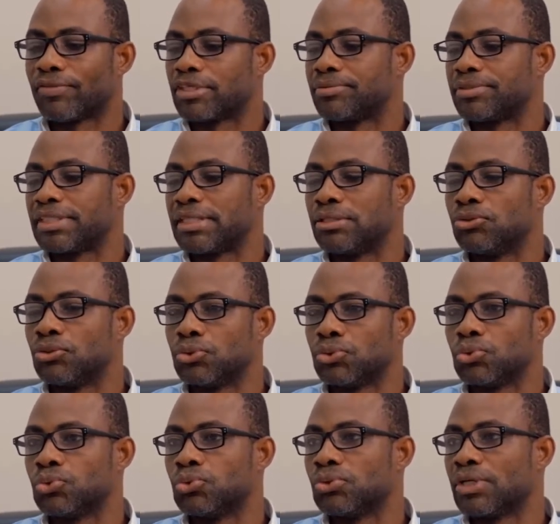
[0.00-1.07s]
especially those
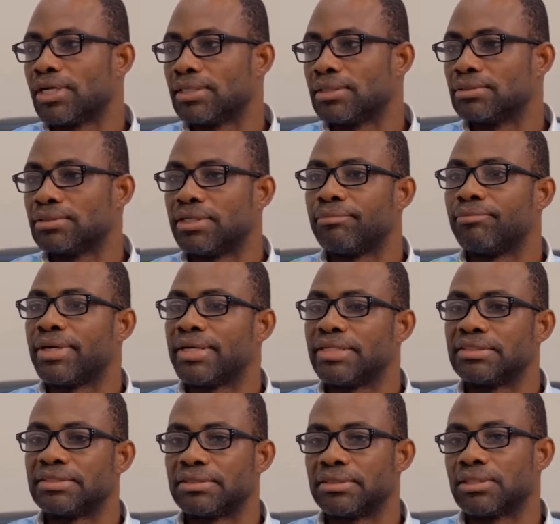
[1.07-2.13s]
who handle and
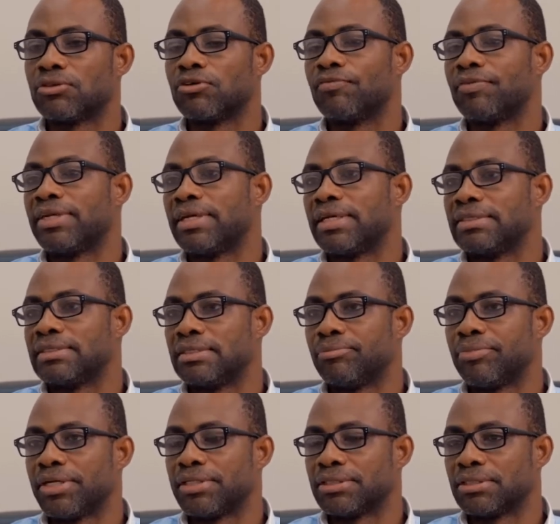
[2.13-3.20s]
manage the COVID-19
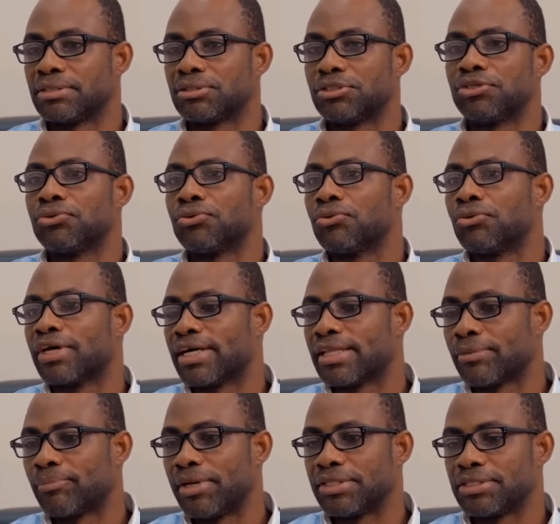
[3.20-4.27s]
patients or other
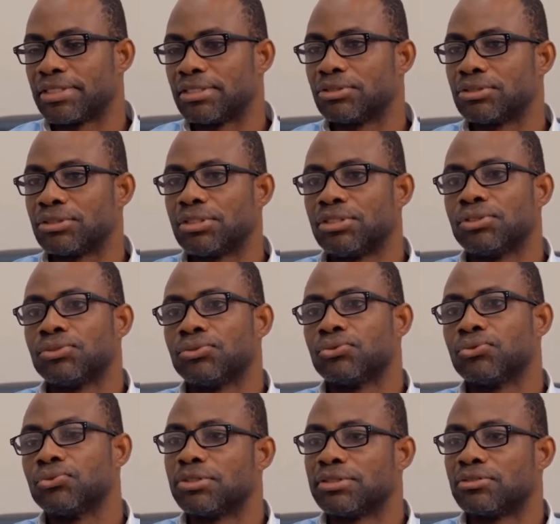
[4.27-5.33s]
patients
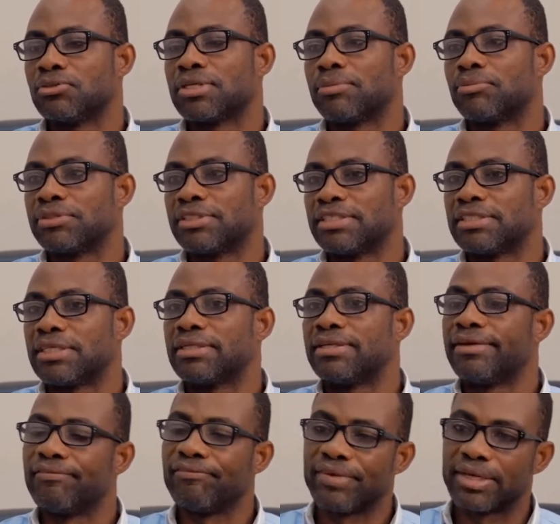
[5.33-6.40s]
who can potentially
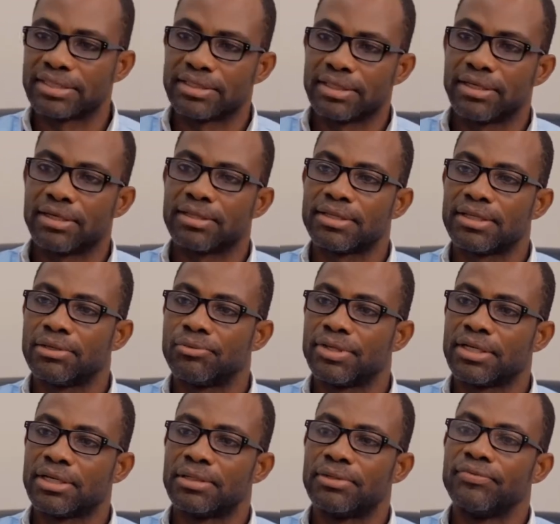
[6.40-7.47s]
infect the healthcare
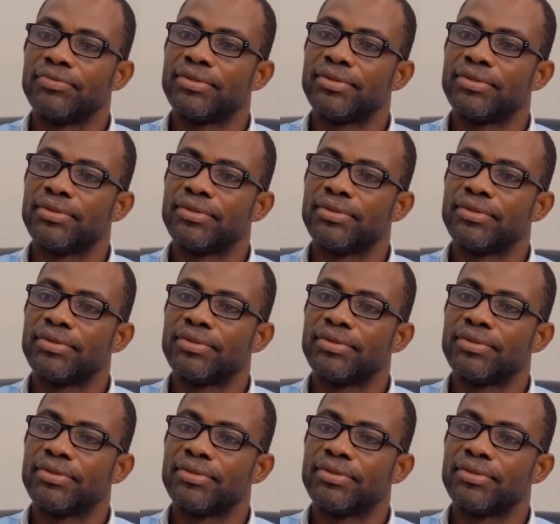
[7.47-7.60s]
worker.